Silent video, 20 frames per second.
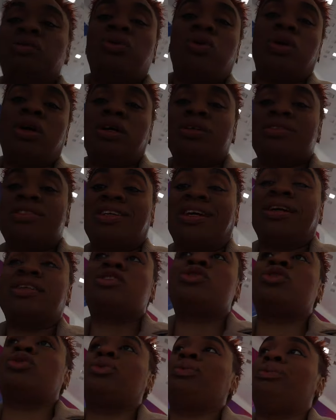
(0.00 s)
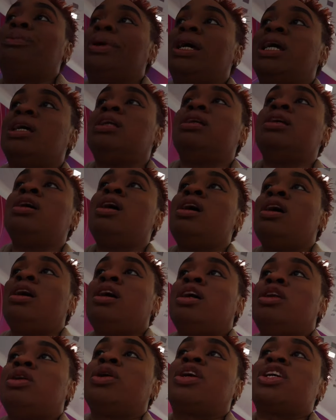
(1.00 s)
we'll go outside to the main
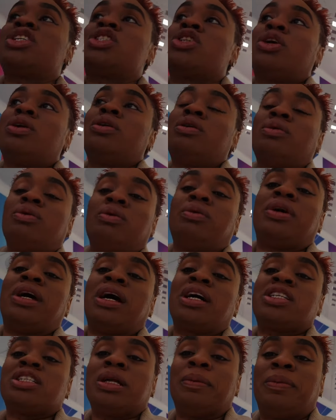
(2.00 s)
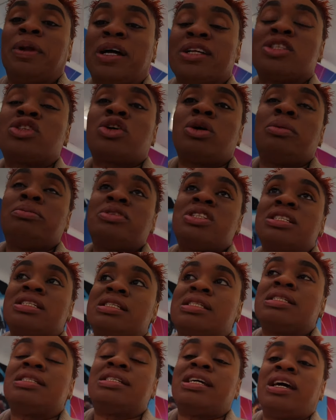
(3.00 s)
location we actually plan to come to
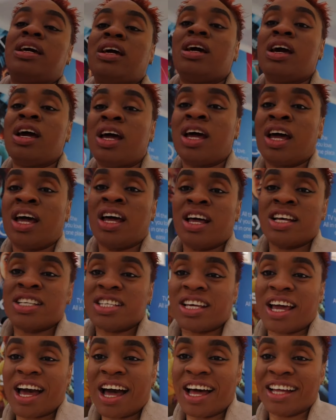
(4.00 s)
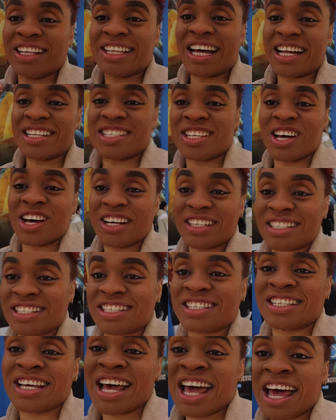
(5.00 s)
today. So yeah, that's us.
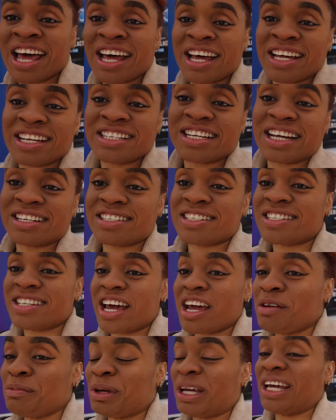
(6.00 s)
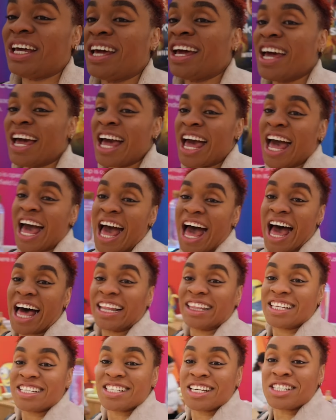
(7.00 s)
That's Jamie.
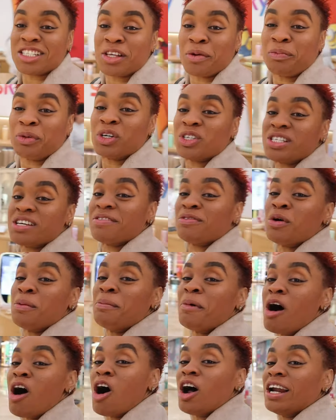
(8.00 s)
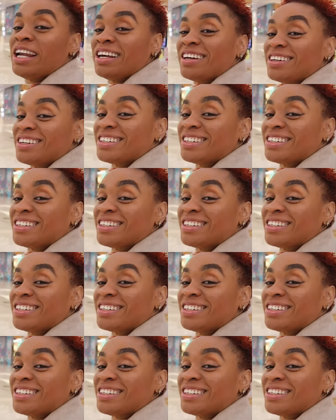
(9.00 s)
And this is the beautiful mall.